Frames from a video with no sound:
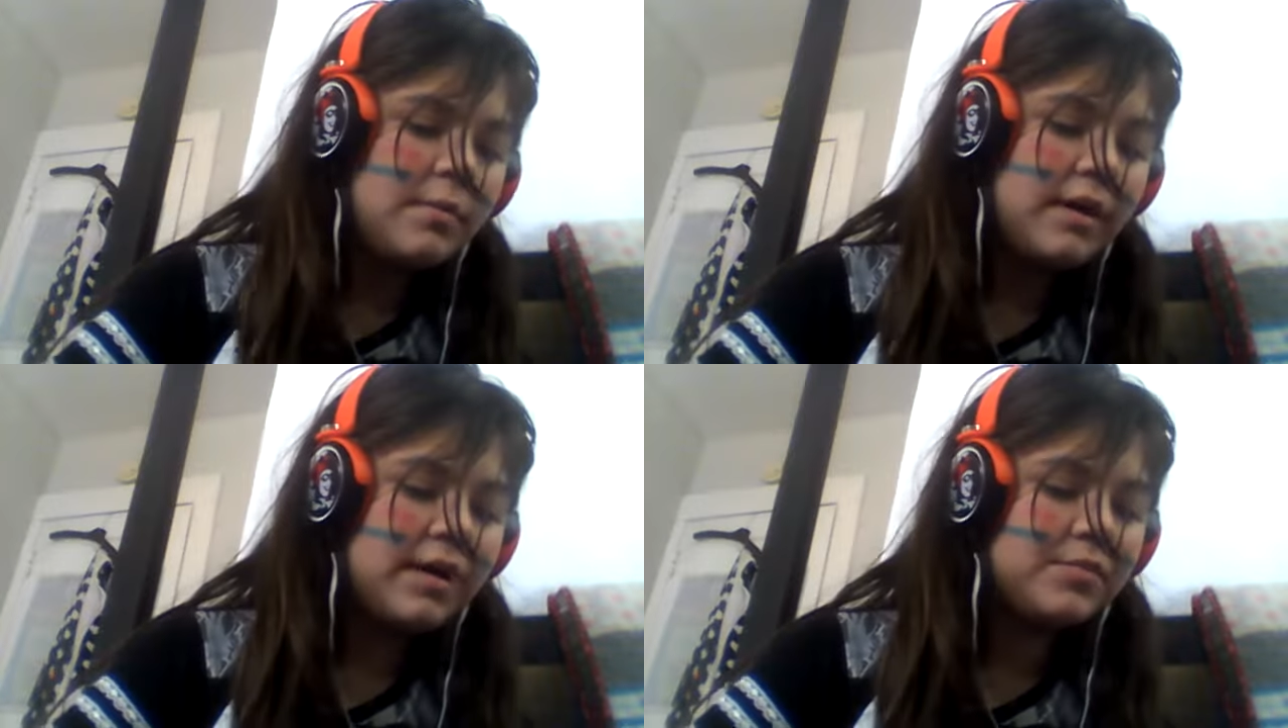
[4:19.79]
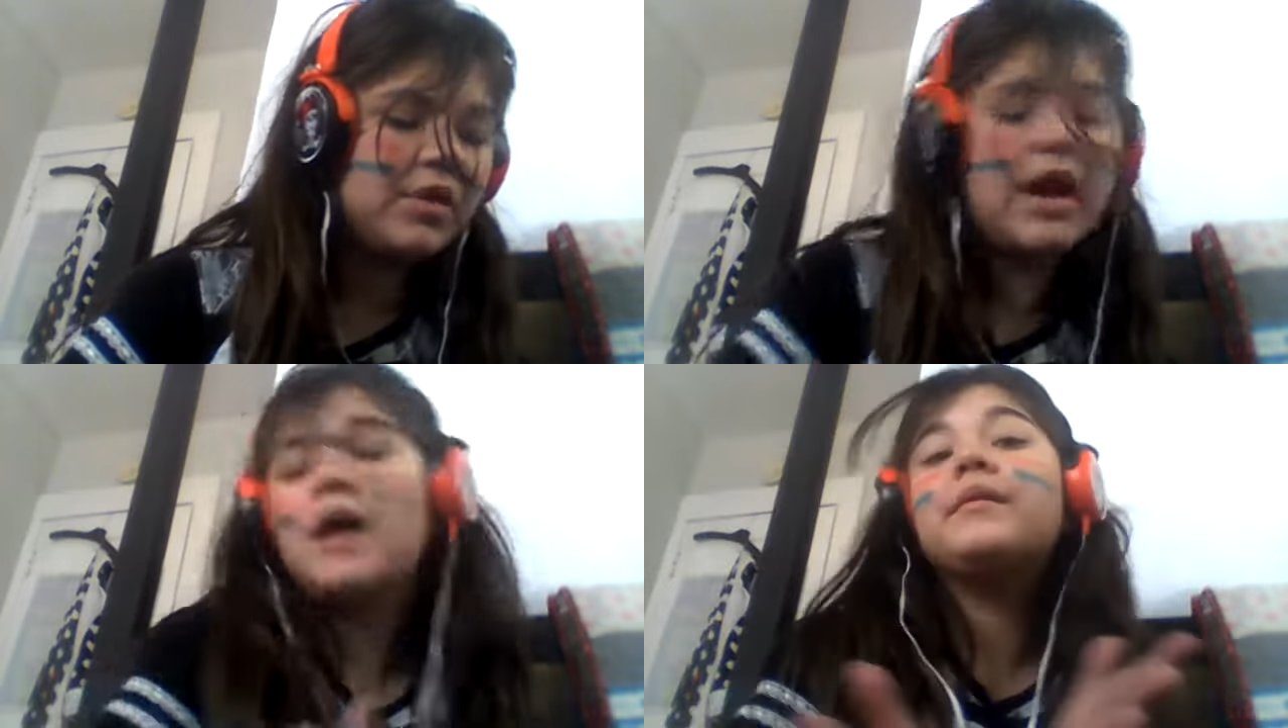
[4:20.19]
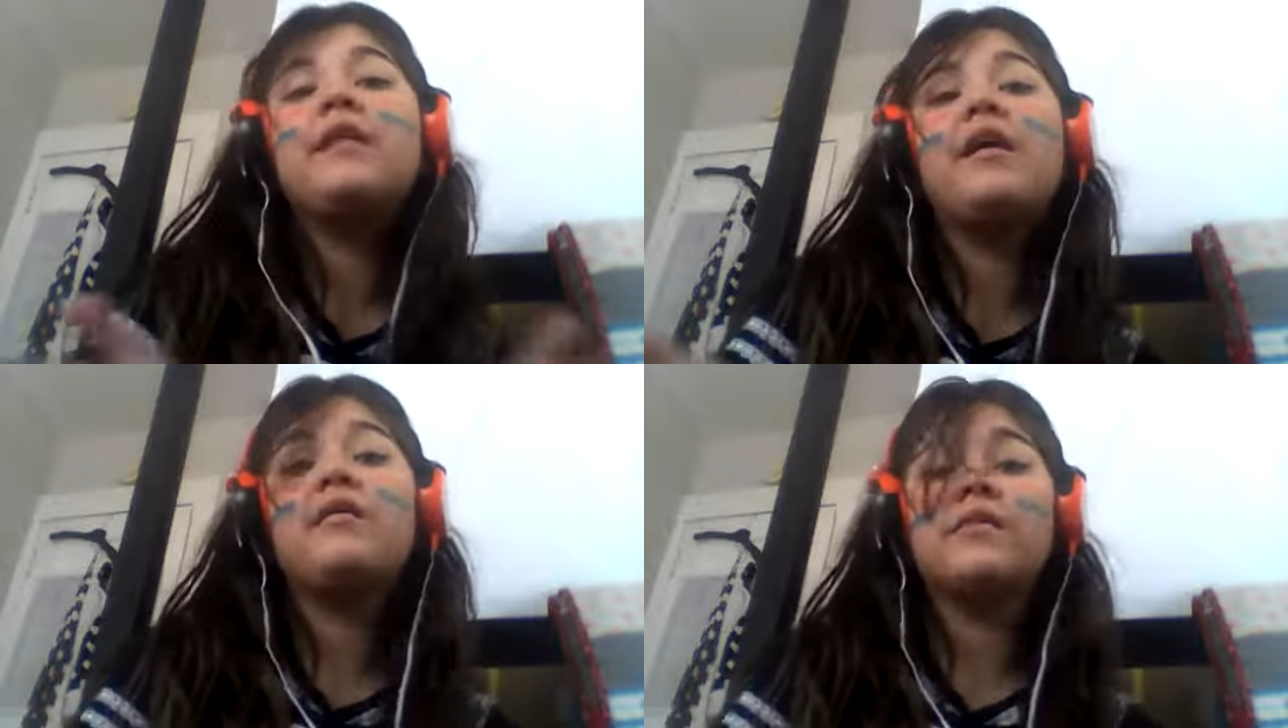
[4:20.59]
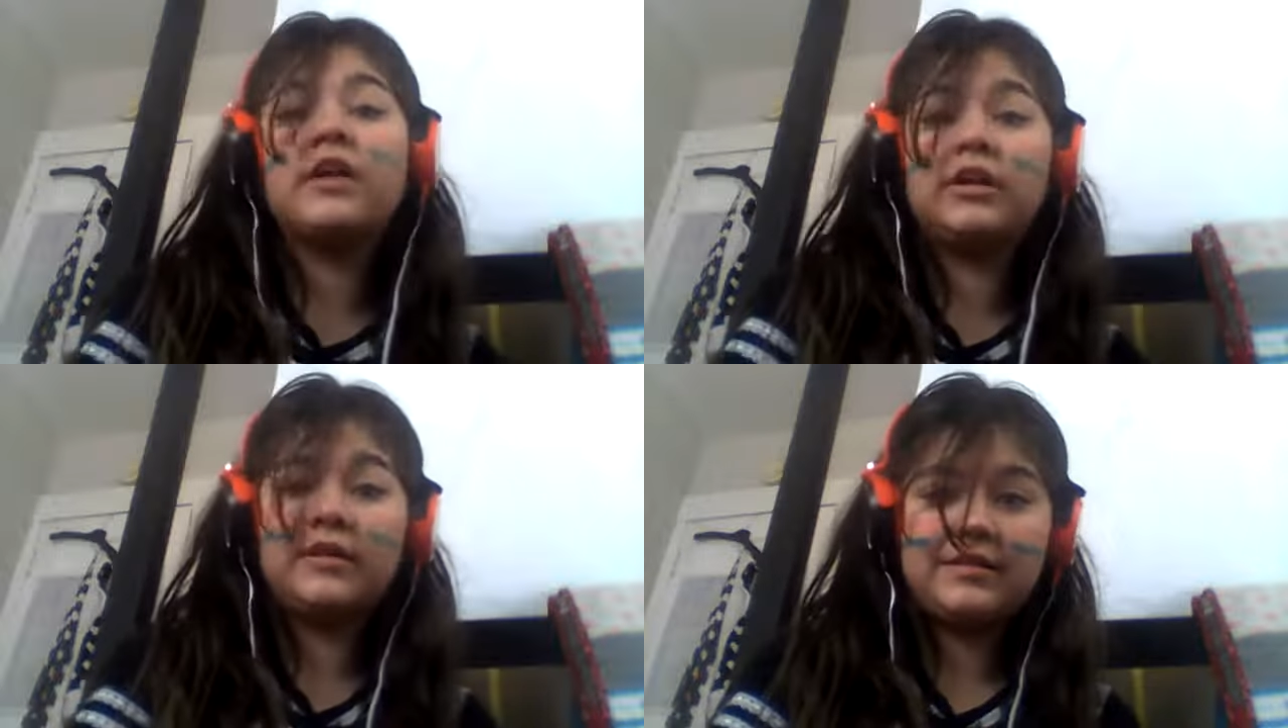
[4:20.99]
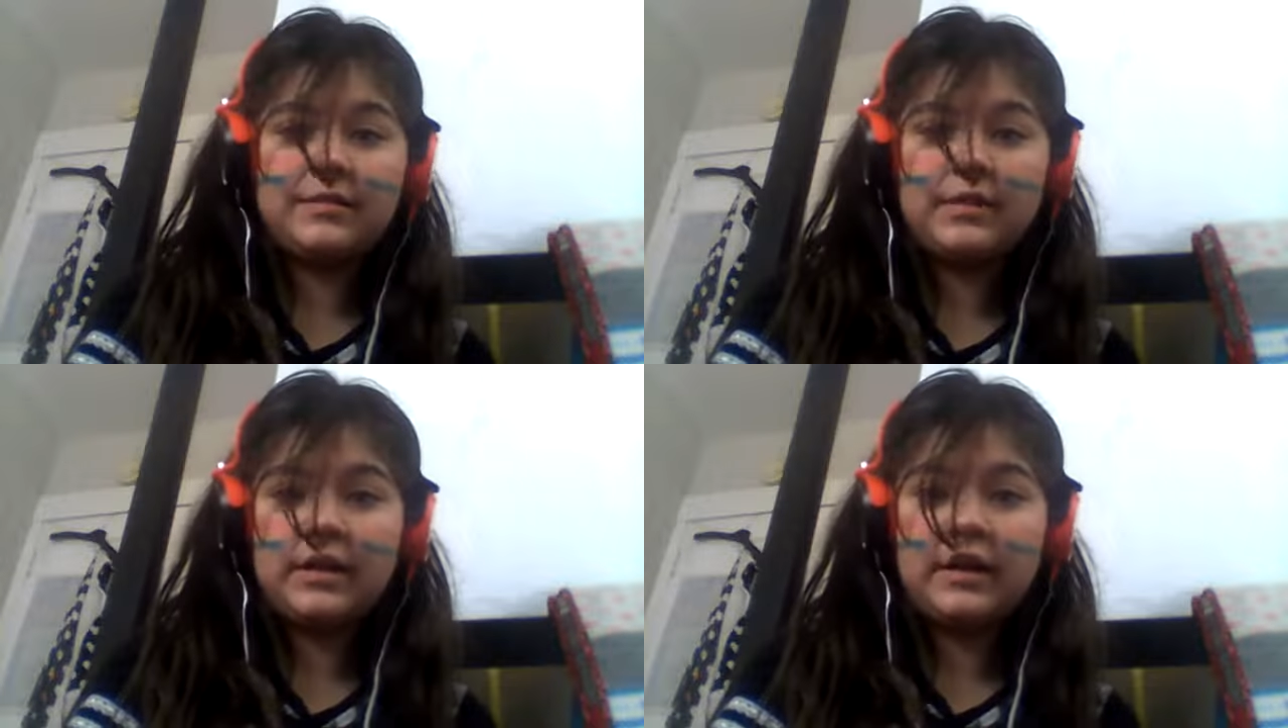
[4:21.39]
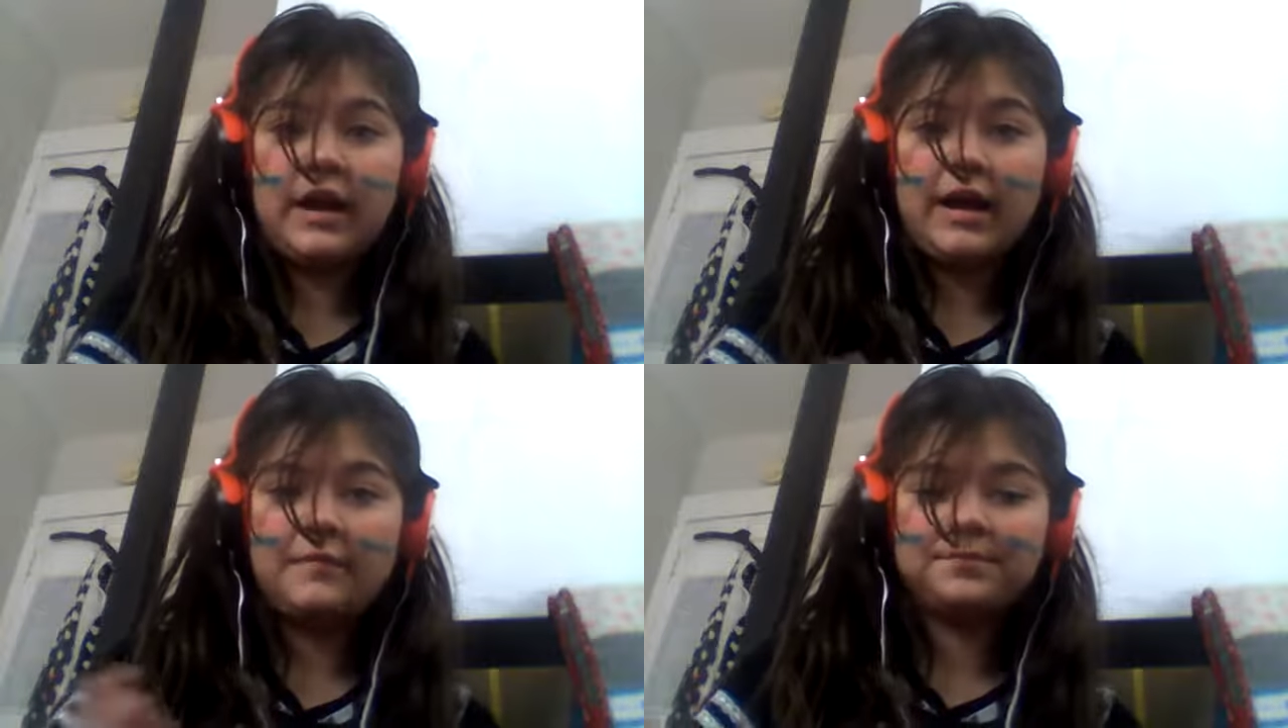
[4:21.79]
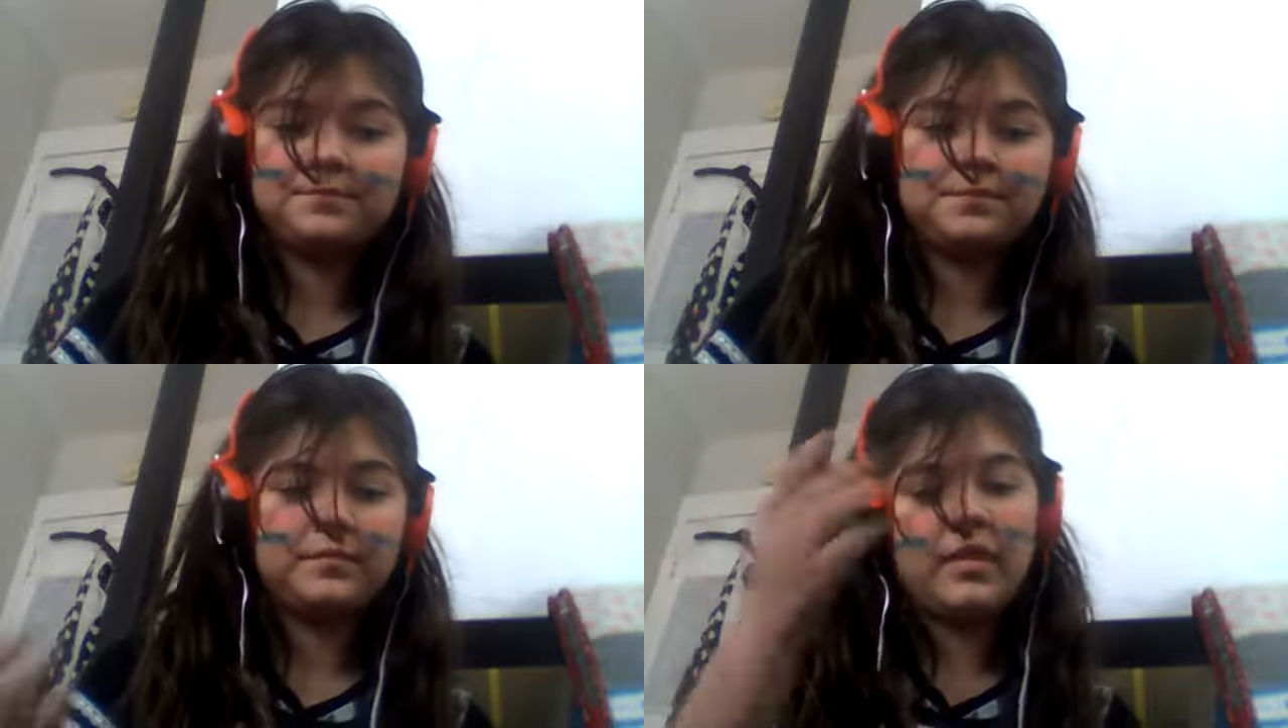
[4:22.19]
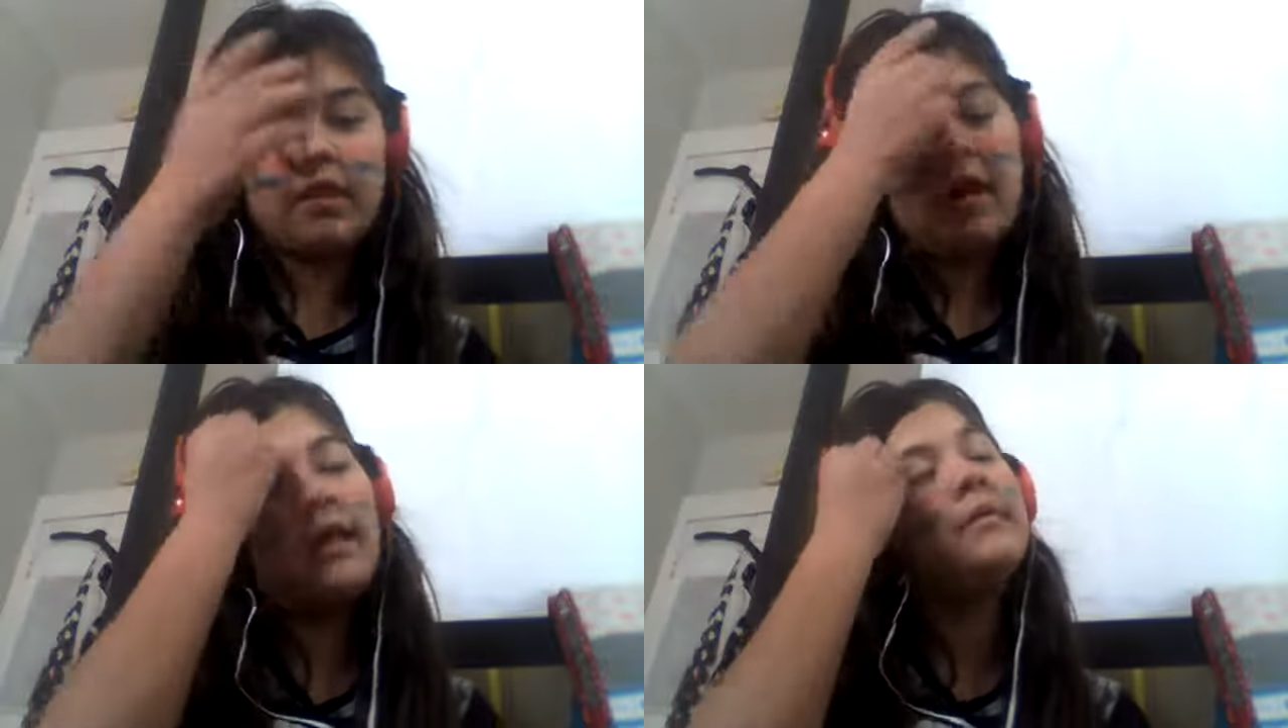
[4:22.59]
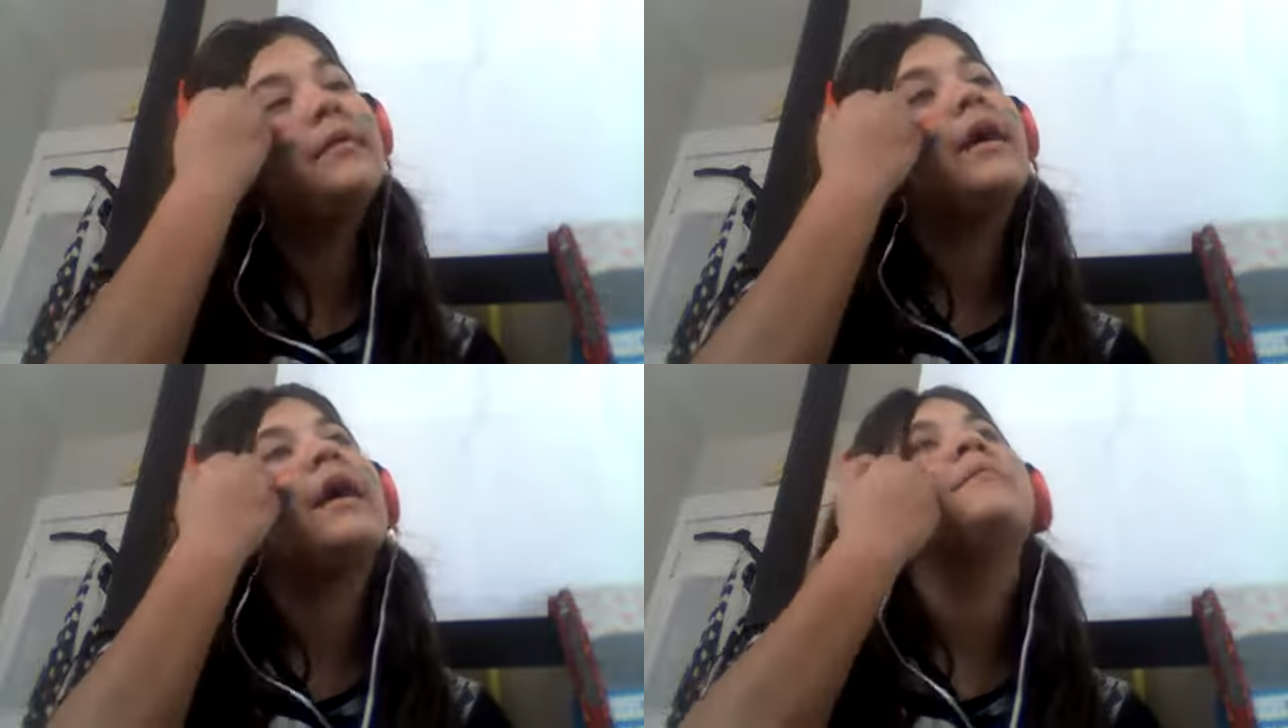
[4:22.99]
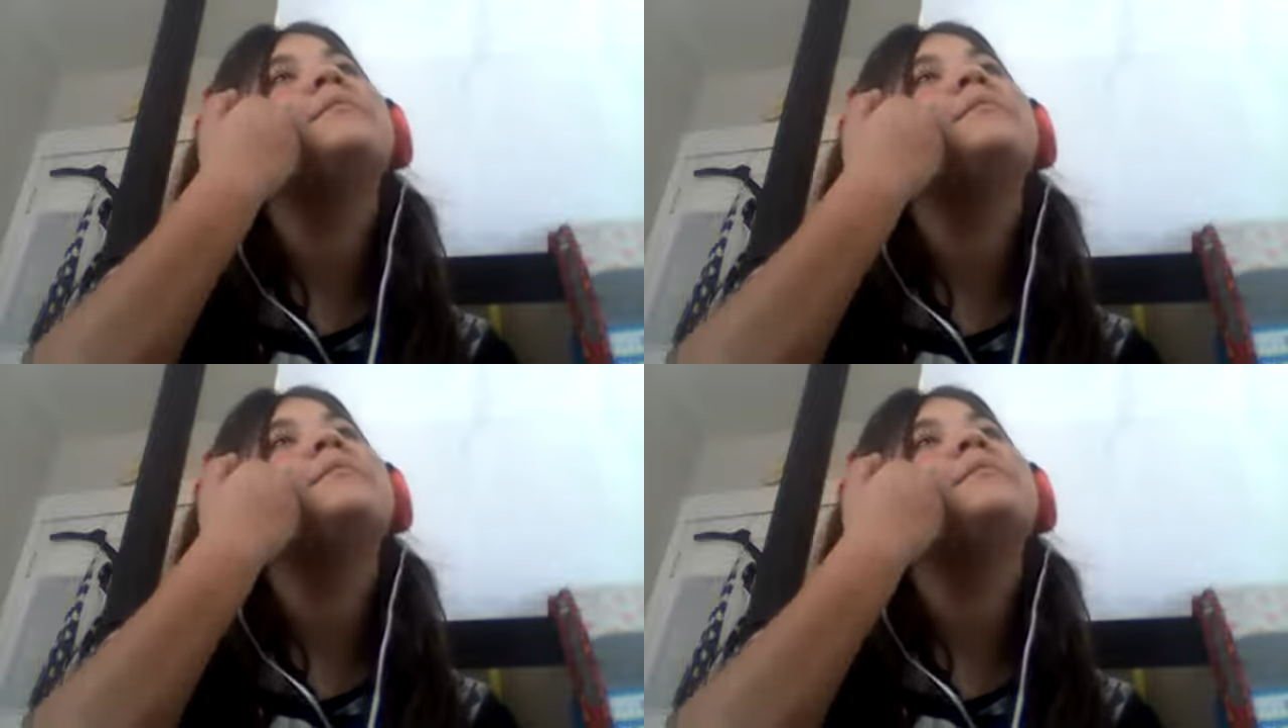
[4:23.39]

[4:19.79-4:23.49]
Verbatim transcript: but um, so I'm in love with Yandere Simulator. I love the game.